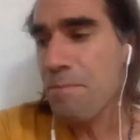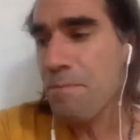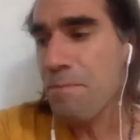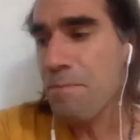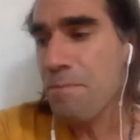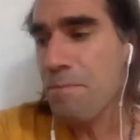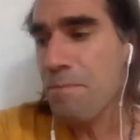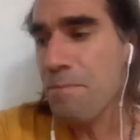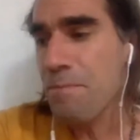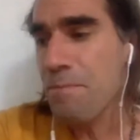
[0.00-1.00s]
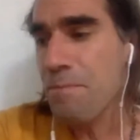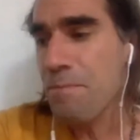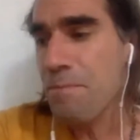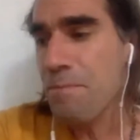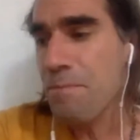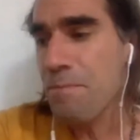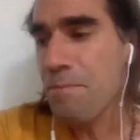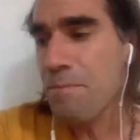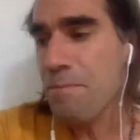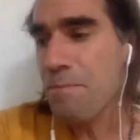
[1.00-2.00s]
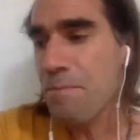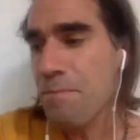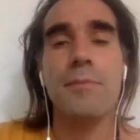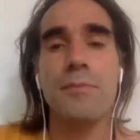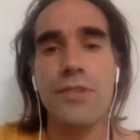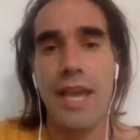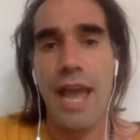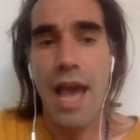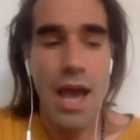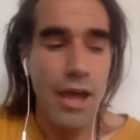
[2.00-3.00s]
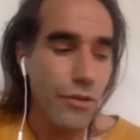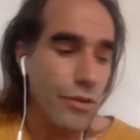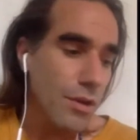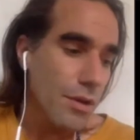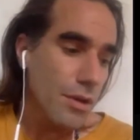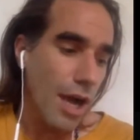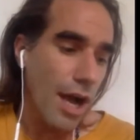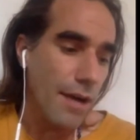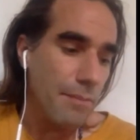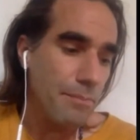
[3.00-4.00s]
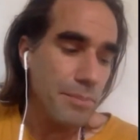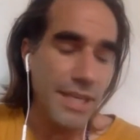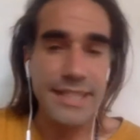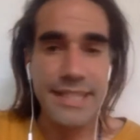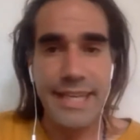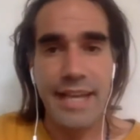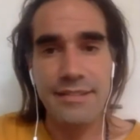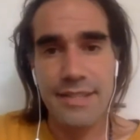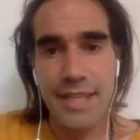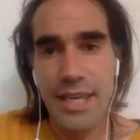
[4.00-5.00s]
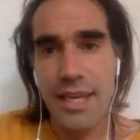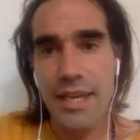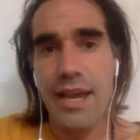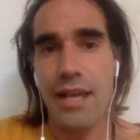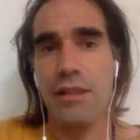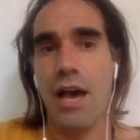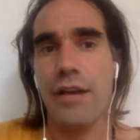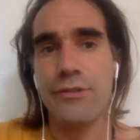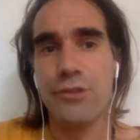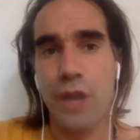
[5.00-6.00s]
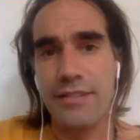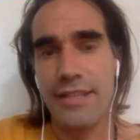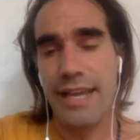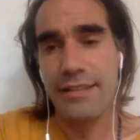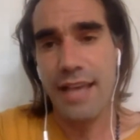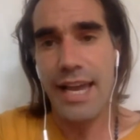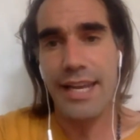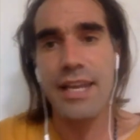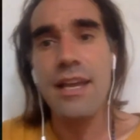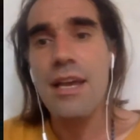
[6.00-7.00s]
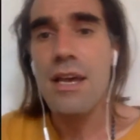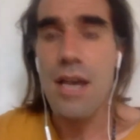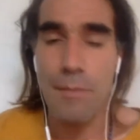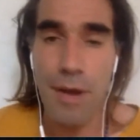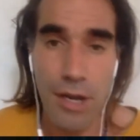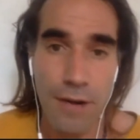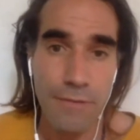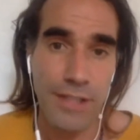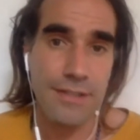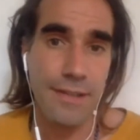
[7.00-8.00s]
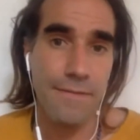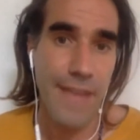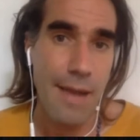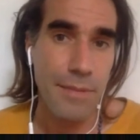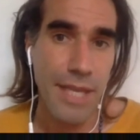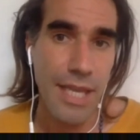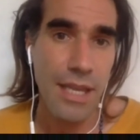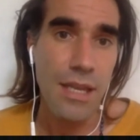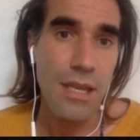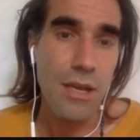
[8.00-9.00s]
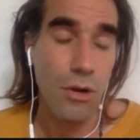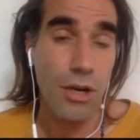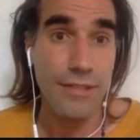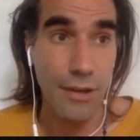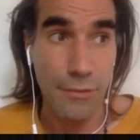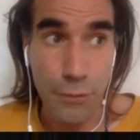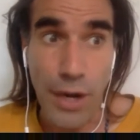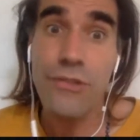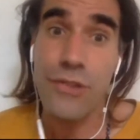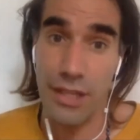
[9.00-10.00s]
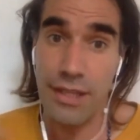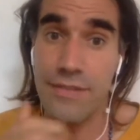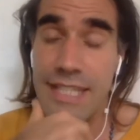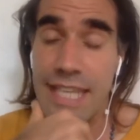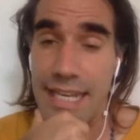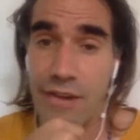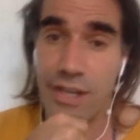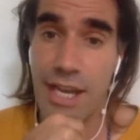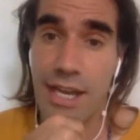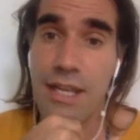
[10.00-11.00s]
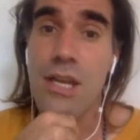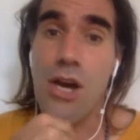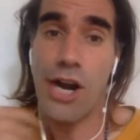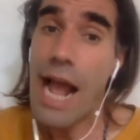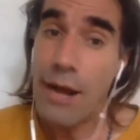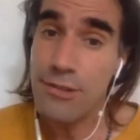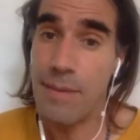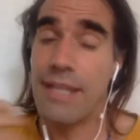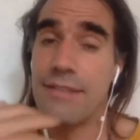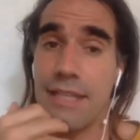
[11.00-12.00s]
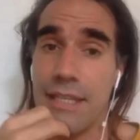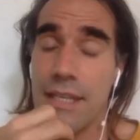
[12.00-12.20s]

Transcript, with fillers: a lot of people with drug problems and uh, PTSD, a lot of stress and anxiety among our friends and family, or at least our friends that lived in that area, our housemates. And